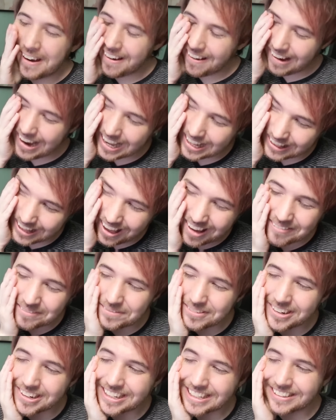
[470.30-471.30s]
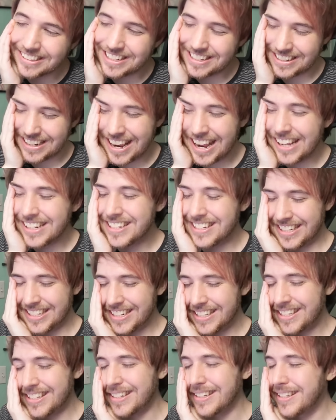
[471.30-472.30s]
Oh, I love Fuko Chan.
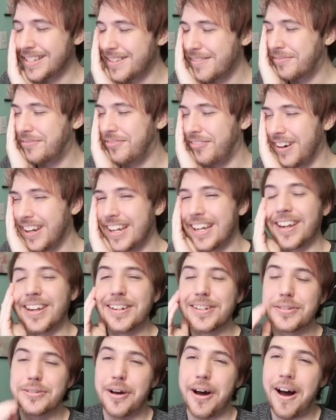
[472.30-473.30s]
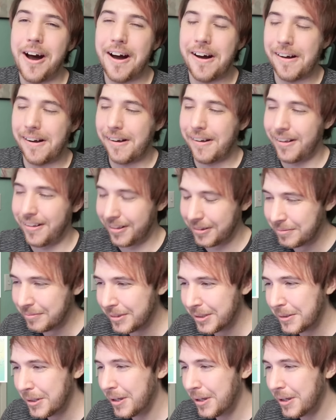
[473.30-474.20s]
She's just a freaking doll.